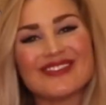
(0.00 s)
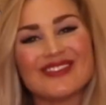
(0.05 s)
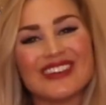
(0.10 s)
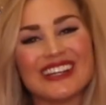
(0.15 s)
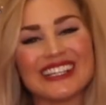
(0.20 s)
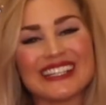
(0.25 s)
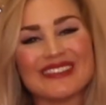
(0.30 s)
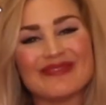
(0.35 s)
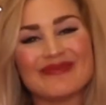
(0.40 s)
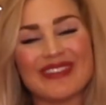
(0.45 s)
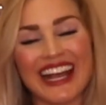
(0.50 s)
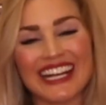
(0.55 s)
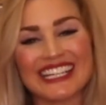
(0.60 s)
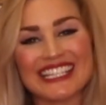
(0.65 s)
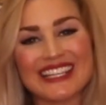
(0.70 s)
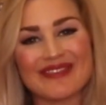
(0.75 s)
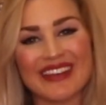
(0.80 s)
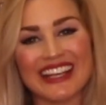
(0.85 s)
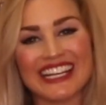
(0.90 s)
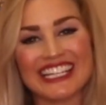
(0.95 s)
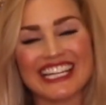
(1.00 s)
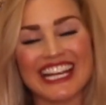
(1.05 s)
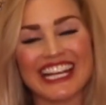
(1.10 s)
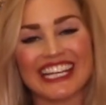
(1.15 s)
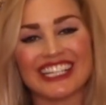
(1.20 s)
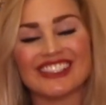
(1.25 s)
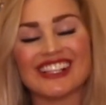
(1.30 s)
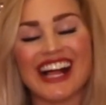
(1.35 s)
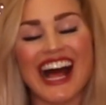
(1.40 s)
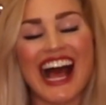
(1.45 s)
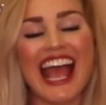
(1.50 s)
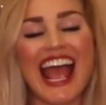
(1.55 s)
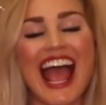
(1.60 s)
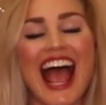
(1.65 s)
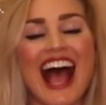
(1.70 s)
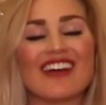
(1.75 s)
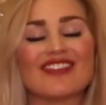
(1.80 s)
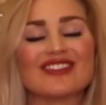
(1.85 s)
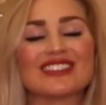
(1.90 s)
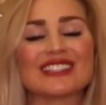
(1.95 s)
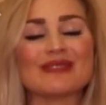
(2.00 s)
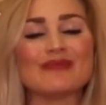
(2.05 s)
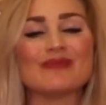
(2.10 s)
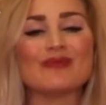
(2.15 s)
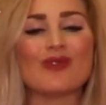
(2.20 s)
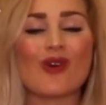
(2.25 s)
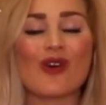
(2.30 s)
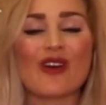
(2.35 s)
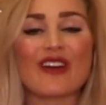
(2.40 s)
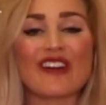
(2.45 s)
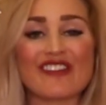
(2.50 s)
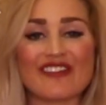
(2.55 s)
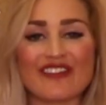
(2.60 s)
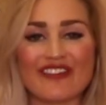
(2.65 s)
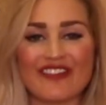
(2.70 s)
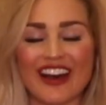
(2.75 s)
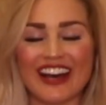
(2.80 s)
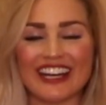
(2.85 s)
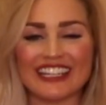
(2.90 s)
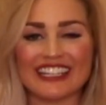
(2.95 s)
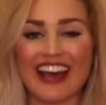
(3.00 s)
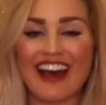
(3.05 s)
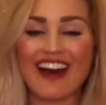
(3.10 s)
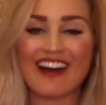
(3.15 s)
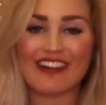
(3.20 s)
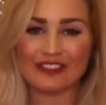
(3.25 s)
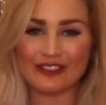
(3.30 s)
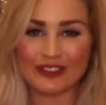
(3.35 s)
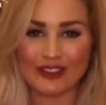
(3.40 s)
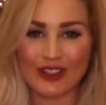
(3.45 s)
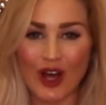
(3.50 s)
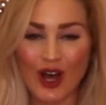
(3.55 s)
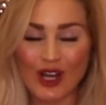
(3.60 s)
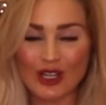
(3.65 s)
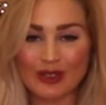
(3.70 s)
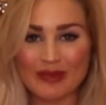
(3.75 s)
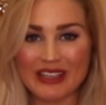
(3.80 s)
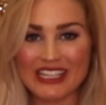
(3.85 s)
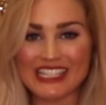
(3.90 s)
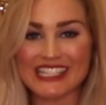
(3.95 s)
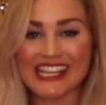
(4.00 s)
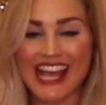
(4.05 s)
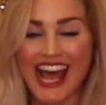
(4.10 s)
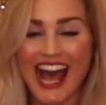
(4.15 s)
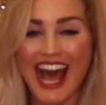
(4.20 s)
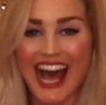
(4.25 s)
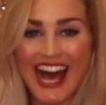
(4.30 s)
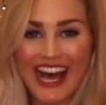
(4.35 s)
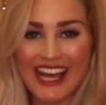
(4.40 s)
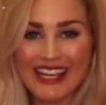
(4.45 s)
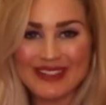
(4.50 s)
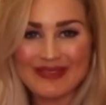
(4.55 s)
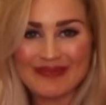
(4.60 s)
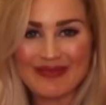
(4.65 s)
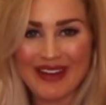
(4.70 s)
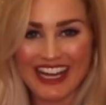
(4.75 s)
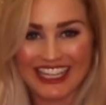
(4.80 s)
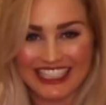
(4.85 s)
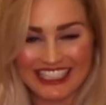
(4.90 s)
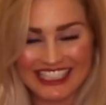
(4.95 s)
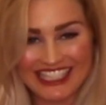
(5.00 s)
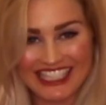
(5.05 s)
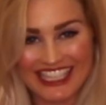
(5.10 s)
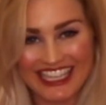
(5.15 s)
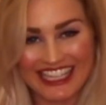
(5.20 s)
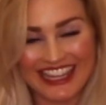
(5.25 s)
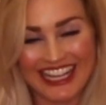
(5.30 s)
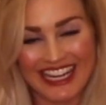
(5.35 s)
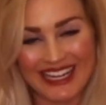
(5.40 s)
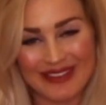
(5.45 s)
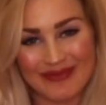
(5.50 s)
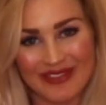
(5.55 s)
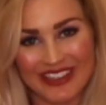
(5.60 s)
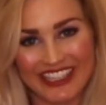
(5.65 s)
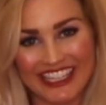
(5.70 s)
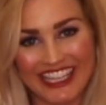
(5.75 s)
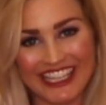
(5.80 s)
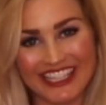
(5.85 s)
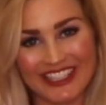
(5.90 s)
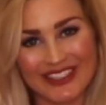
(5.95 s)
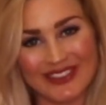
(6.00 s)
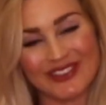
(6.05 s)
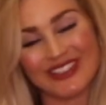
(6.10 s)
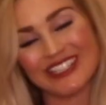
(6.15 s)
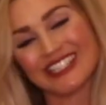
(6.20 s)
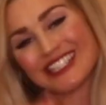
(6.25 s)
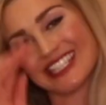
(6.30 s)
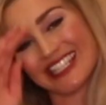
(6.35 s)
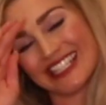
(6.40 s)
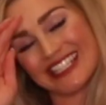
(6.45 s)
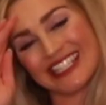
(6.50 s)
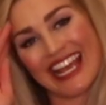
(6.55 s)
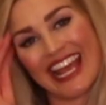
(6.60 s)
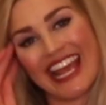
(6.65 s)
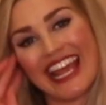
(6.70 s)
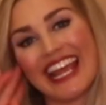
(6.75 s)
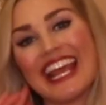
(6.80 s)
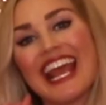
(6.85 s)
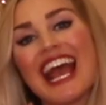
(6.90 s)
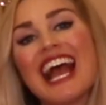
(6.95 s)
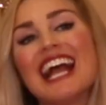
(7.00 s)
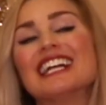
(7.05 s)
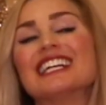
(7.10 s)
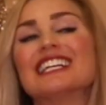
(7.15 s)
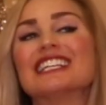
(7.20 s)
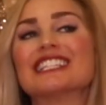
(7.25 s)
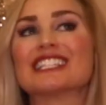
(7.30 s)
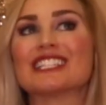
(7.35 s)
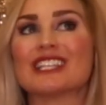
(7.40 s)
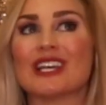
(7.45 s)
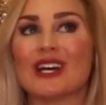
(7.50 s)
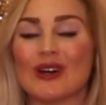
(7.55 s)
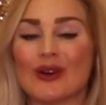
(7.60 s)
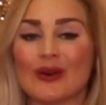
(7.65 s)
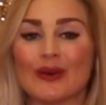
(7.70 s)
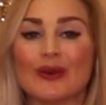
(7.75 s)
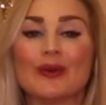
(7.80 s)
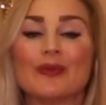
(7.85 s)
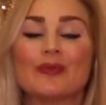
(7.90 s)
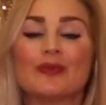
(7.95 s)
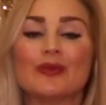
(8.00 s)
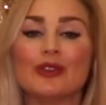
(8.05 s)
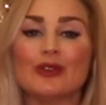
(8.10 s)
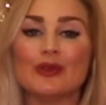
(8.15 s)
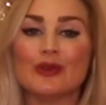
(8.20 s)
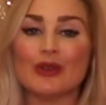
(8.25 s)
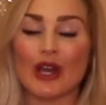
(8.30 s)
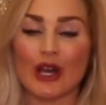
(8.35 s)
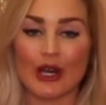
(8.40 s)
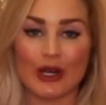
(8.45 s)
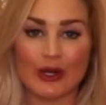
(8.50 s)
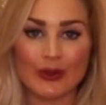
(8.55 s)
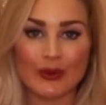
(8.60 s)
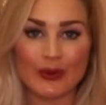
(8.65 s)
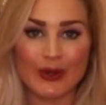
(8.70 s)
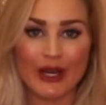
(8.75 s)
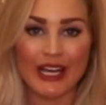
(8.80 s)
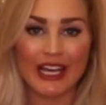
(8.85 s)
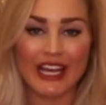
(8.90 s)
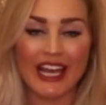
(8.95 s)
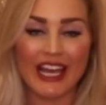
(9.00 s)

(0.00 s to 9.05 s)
welcome back to my channel. I have some more fun Vlogmas unboxing that I'm bringing you today. So you know